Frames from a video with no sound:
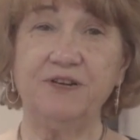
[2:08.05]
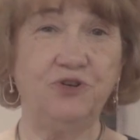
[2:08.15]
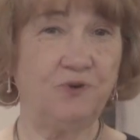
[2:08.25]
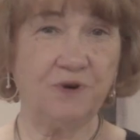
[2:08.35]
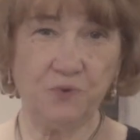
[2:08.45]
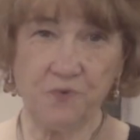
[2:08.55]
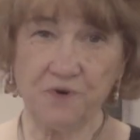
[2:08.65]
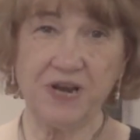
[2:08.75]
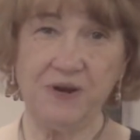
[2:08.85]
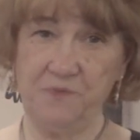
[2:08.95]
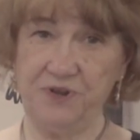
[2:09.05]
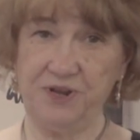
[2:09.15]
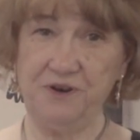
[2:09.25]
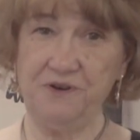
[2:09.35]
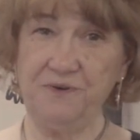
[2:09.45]
enjoyed working
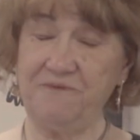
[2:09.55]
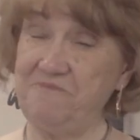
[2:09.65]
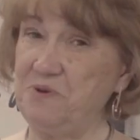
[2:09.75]
with you.